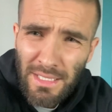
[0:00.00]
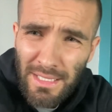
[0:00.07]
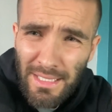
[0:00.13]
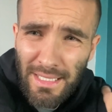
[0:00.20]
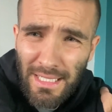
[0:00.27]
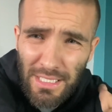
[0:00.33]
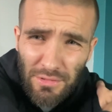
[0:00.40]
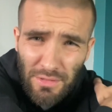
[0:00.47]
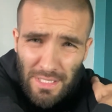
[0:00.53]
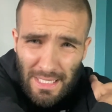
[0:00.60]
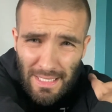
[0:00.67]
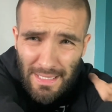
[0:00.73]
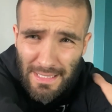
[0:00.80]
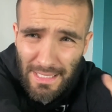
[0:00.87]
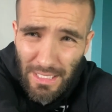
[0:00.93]
Next one's a
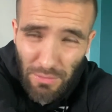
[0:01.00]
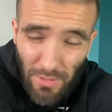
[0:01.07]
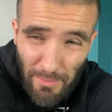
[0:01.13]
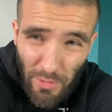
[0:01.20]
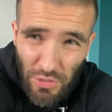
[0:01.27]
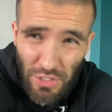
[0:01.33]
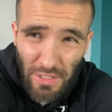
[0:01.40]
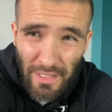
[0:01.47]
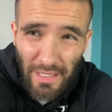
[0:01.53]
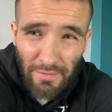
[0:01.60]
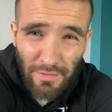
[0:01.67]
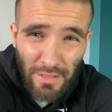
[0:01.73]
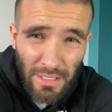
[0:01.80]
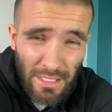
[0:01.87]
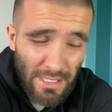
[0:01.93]
classic. What am I watching on
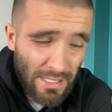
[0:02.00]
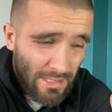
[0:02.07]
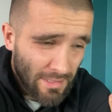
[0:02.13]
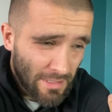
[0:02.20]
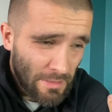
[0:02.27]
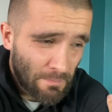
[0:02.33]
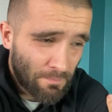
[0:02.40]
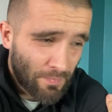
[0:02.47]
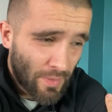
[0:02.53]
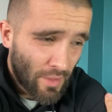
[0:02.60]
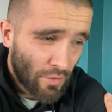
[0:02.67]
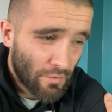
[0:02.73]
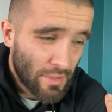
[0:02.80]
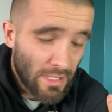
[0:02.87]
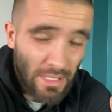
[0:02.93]
Netflix?
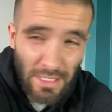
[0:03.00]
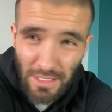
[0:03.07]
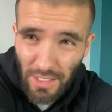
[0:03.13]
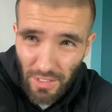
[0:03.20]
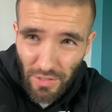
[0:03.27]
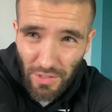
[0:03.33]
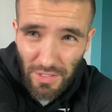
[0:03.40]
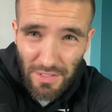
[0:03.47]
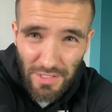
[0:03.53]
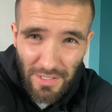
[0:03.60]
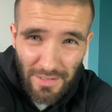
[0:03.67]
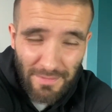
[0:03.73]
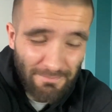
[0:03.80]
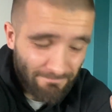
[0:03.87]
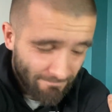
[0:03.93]
Obviously a lot,
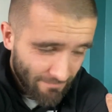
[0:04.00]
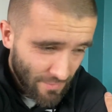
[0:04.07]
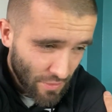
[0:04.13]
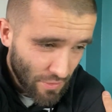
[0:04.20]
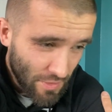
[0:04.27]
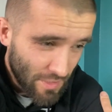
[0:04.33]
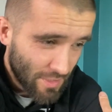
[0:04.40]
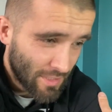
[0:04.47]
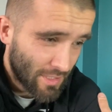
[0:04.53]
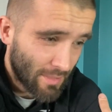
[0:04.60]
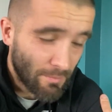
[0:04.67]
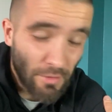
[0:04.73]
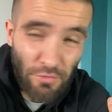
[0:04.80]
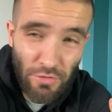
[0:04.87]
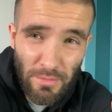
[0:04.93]
because I'm
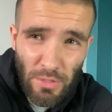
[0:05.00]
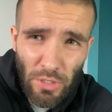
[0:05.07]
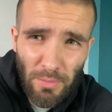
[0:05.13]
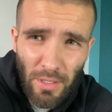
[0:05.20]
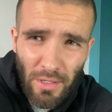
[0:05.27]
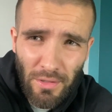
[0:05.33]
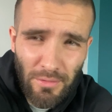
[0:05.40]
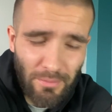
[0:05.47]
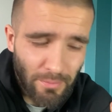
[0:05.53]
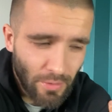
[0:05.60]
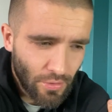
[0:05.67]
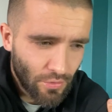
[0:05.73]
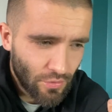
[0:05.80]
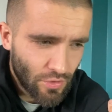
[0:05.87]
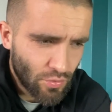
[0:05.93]
not very mobile,
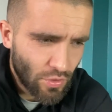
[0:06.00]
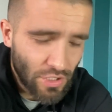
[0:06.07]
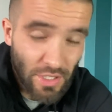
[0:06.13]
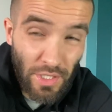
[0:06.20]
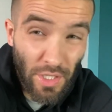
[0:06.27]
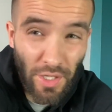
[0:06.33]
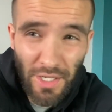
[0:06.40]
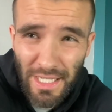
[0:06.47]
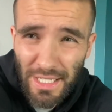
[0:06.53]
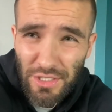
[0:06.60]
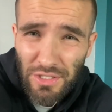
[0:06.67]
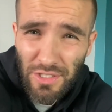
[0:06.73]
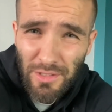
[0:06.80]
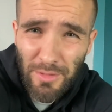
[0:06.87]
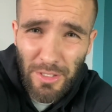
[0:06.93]
but just watching The Night Agent
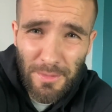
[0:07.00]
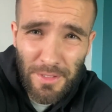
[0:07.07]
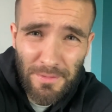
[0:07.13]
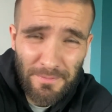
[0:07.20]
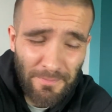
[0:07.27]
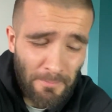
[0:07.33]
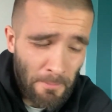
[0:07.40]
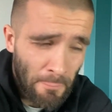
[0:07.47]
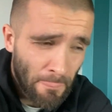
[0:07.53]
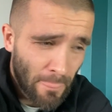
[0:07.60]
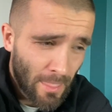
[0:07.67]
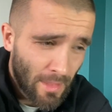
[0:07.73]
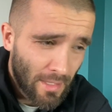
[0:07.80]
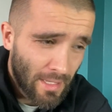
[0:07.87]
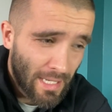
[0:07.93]
at the moment.
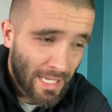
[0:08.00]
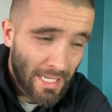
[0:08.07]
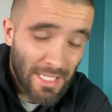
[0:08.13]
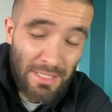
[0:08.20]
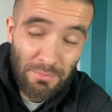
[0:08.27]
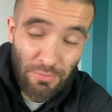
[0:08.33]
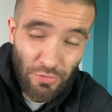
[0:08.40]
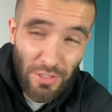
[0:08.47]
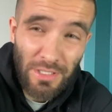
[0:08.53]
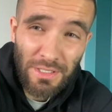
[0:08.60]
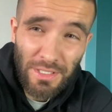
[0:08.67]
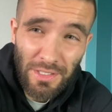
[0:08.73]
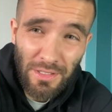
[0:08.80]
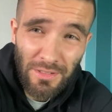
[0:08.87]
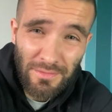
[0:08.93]
And it's brilliant,
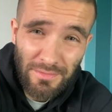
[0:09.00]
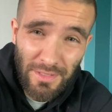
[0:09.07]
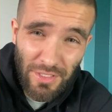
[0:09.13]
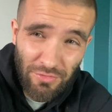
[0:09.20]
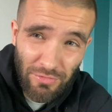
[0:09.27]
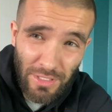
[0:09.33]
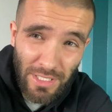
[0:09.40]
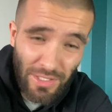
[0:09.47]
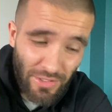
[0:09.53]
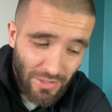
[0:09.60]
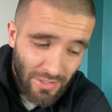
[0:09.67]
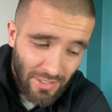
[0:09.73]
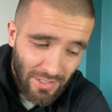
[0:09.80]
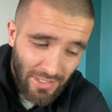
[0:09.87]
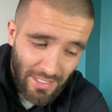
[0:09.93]
you know, it's really
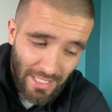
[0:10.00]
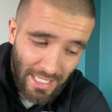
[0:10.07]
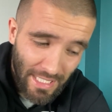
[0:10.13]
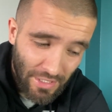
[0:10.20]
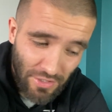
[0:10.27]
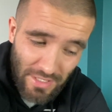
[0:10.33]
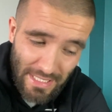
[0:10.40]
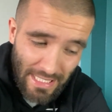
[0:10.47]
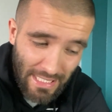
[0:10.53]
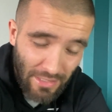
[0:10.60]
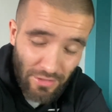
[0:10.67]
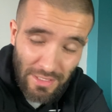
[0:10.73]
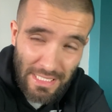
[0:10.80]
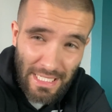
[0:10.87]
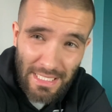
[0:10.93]
good. And it doesn't take
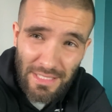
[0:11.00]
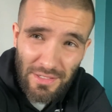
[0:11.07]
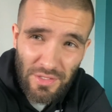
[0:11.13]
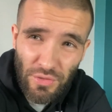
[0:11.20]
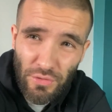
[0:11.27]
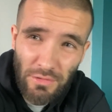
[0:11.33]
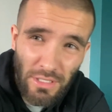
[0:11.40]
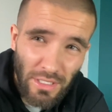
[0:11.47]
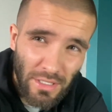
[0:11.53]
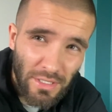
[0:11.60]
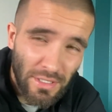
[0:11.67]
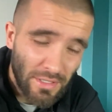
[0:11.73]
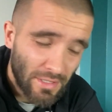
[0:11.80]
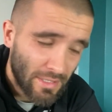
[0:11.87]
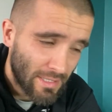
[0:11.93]
long to get into the storyline,
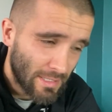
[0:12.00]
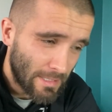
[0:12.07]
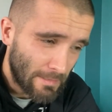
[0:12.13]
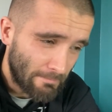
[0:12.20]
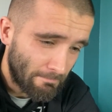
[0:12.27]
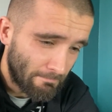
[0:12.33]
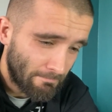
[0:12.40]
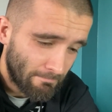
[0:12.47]
and